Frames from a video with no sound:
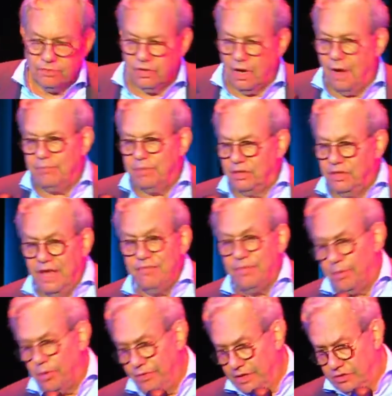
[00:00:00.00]

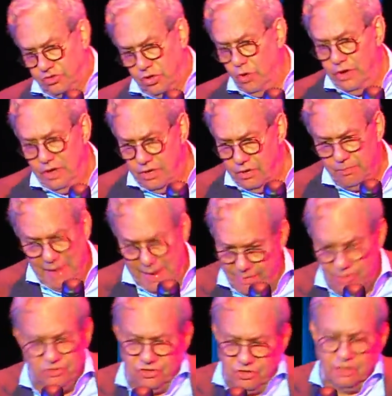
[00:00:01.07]
Unbelievable, and the two of you
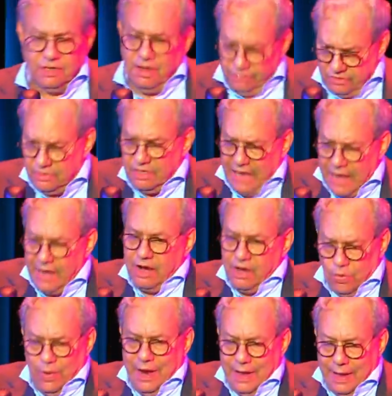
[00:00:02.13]
maybe should get a
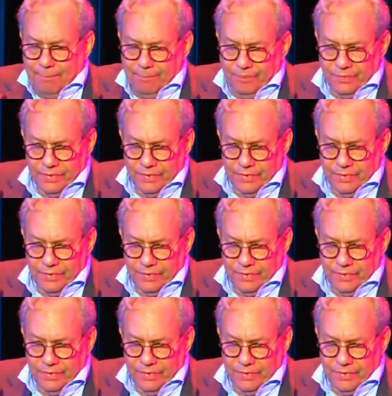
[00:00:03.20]
grip.